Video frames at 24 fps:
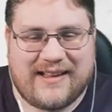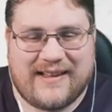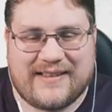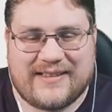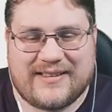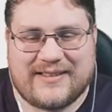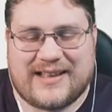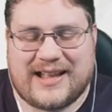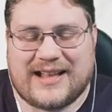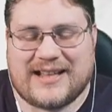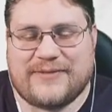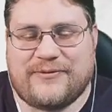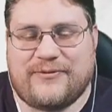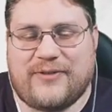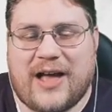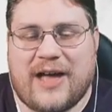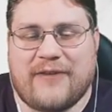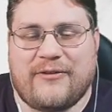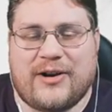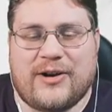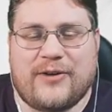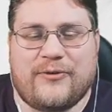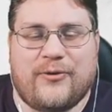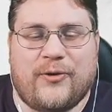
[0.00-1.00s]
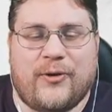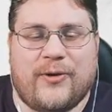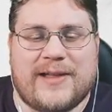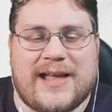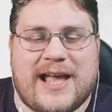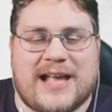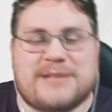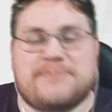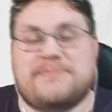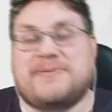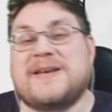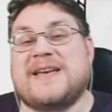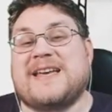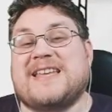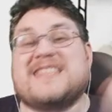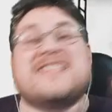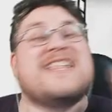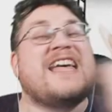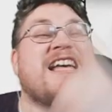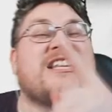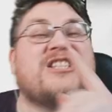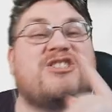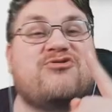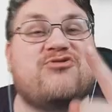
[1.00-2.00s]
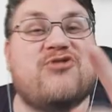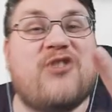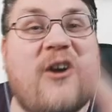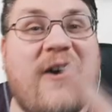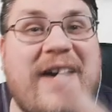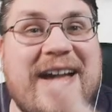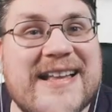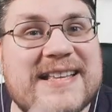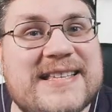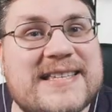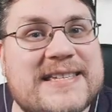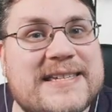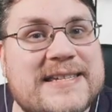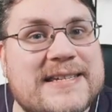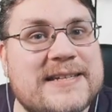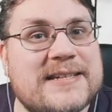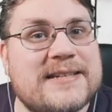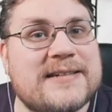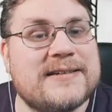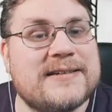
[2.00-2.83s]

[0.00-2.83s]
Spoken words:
You gain 540 XP. That's right.